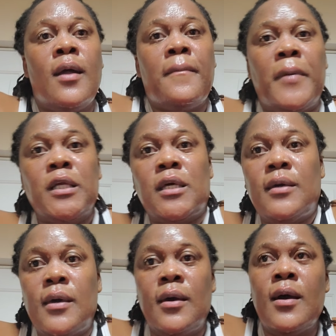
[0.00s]
but
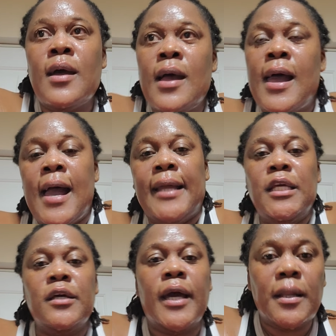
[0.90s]
I need
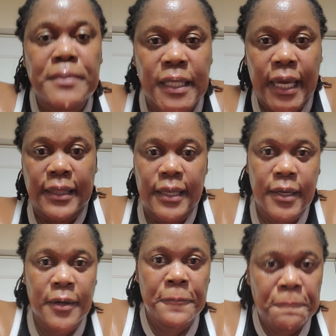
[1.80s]
your help to get
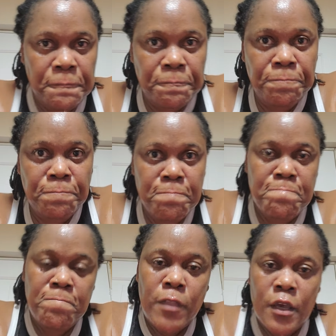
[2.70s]
there.
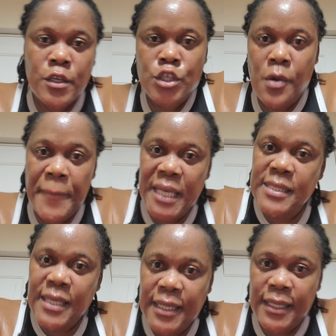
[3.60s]
So
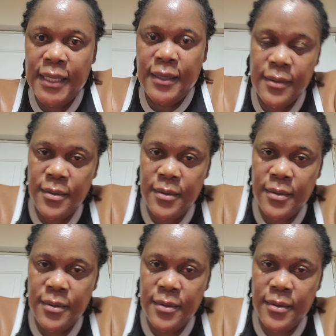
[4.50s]
basically,